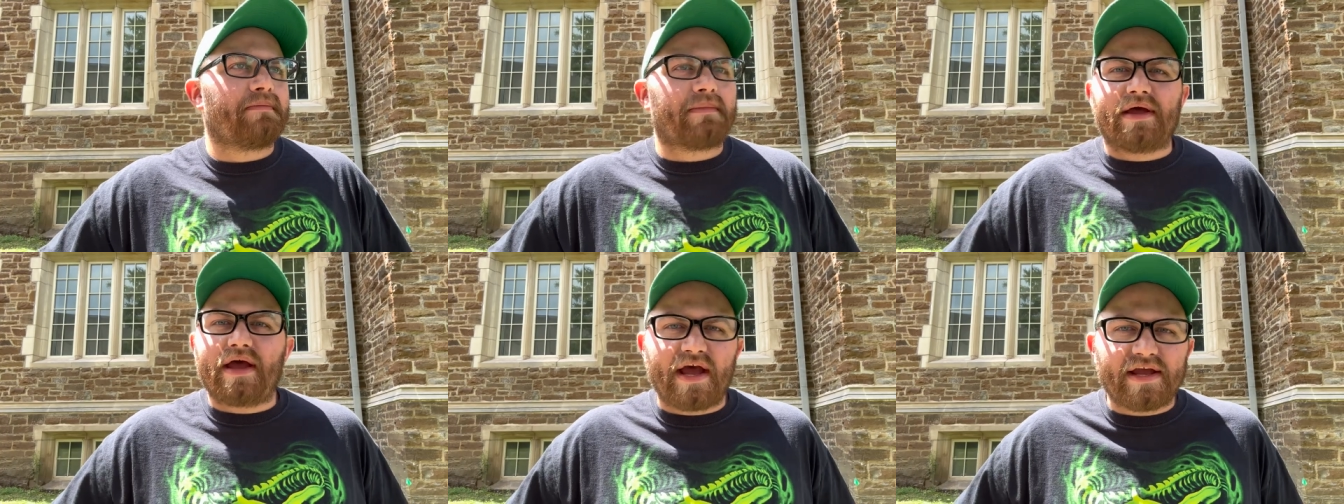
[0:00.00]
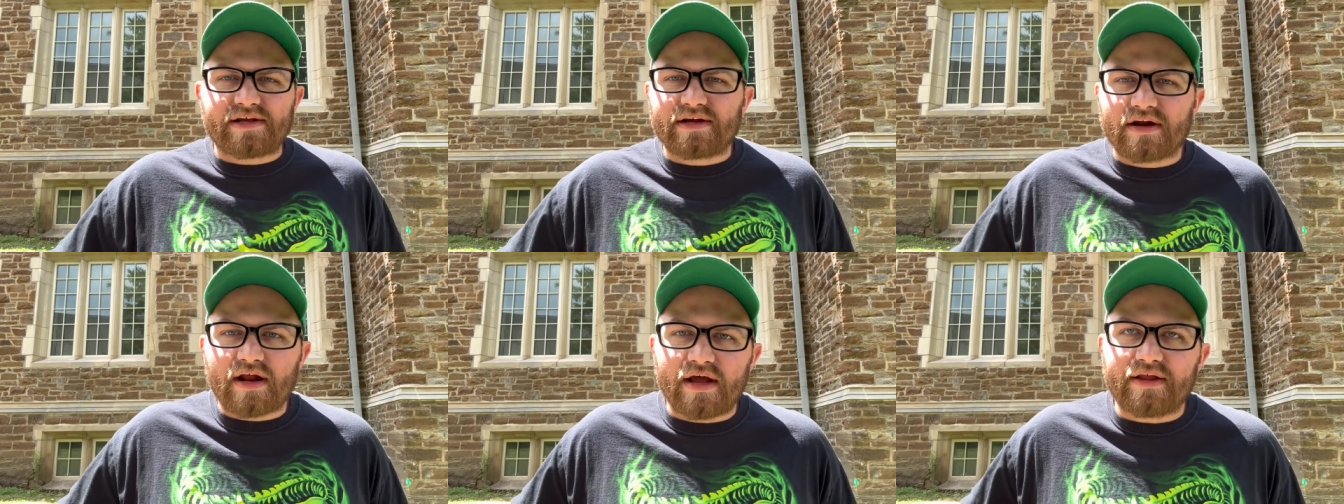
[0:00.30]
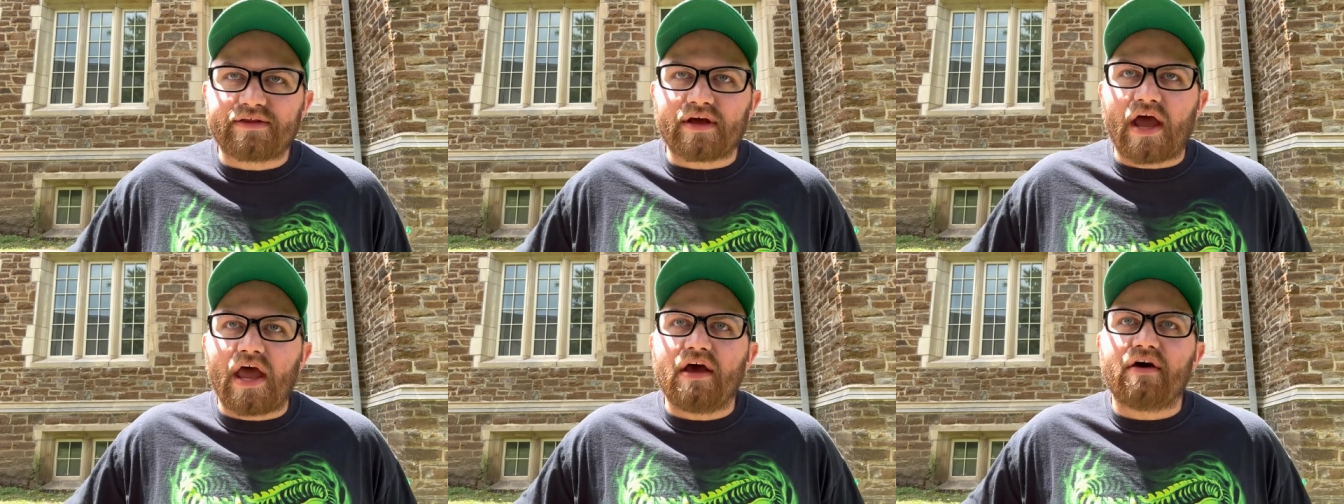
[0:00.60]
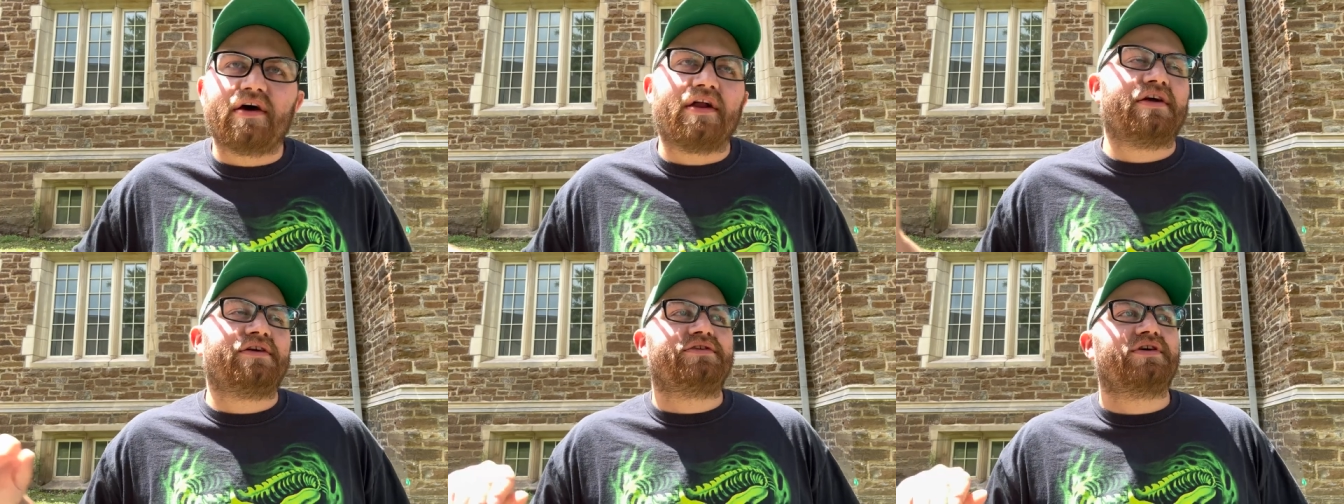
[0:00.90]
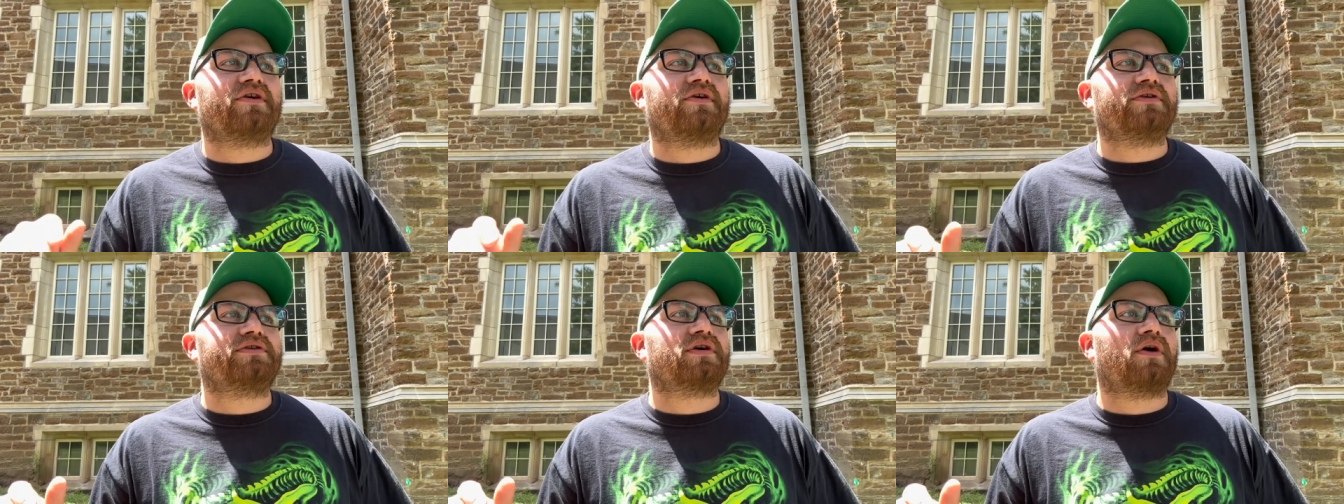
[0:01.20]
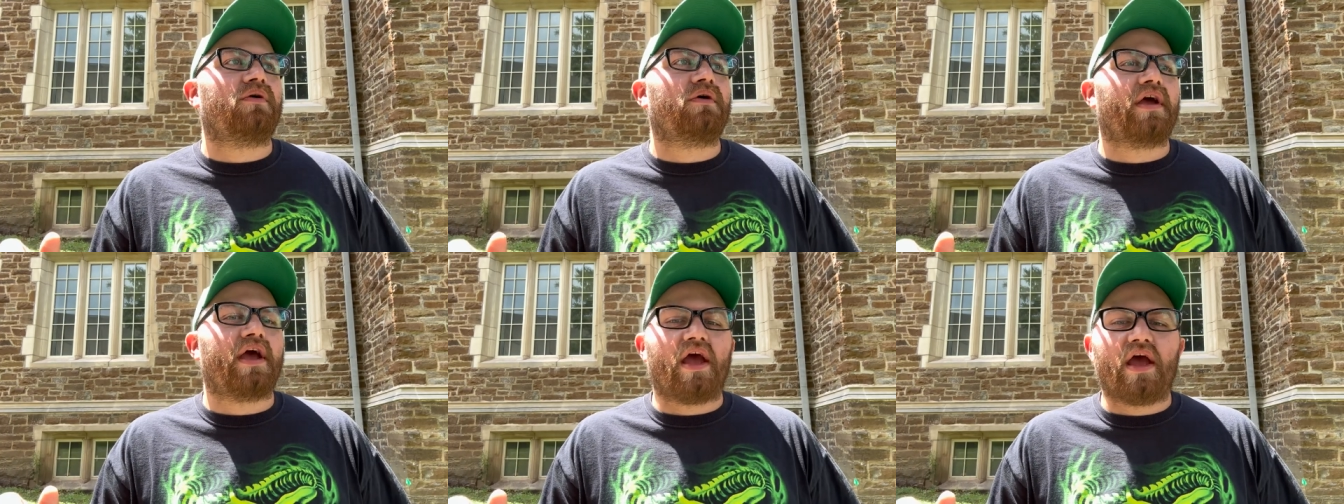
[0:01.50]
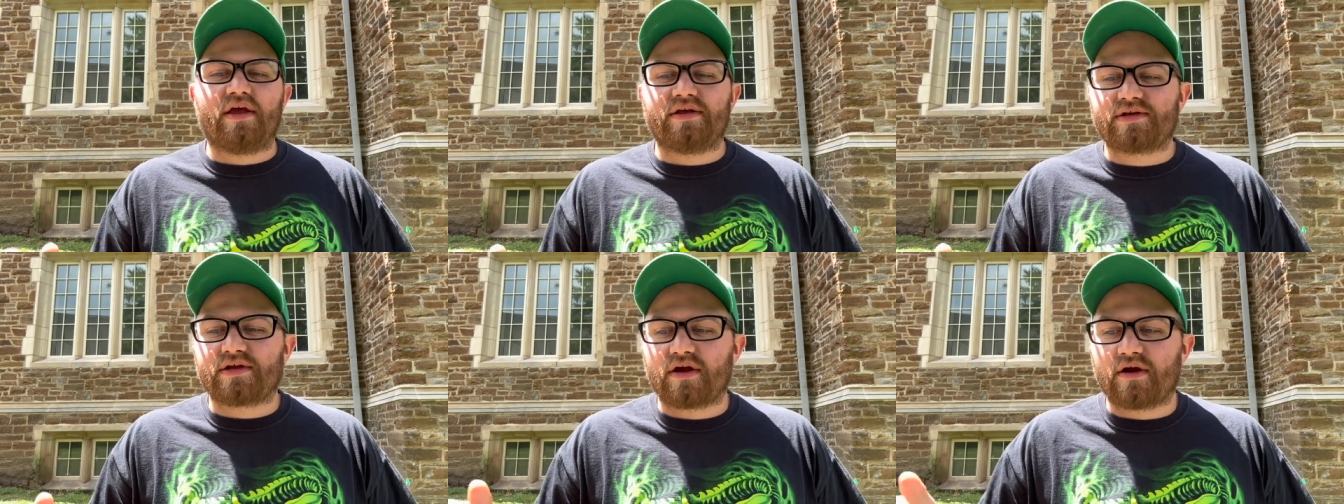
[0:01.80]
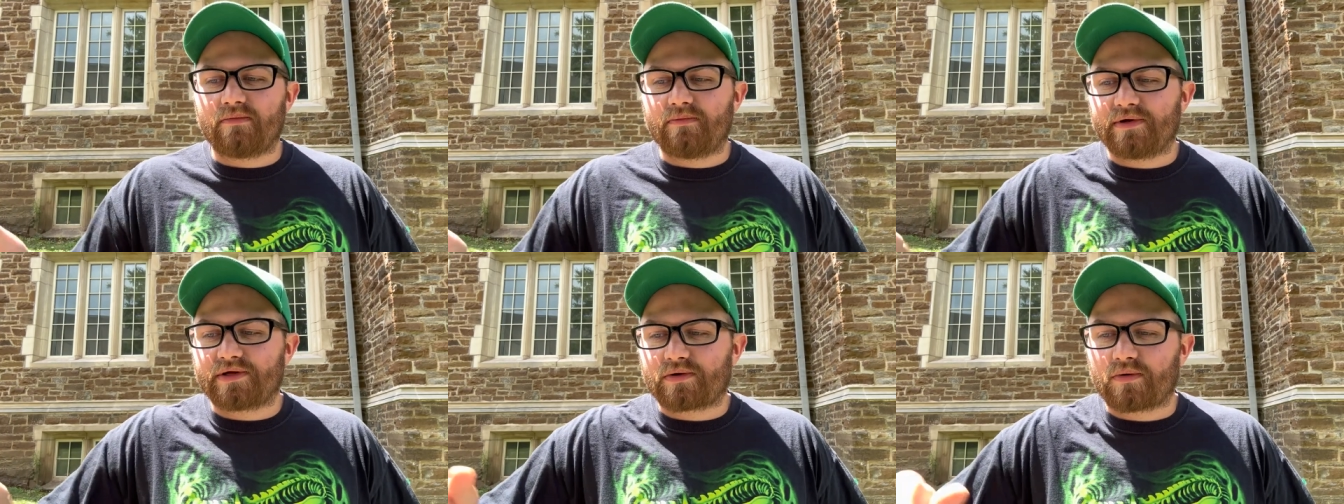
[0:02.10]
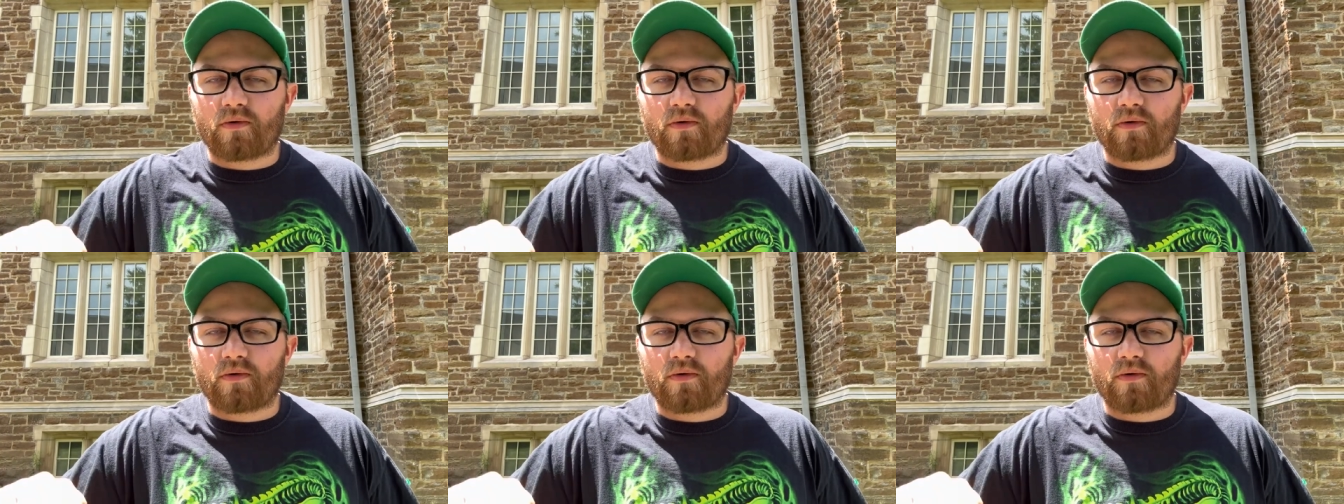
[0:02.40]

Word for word: My eyes are not dilating. She goes, okay, sir, Mr.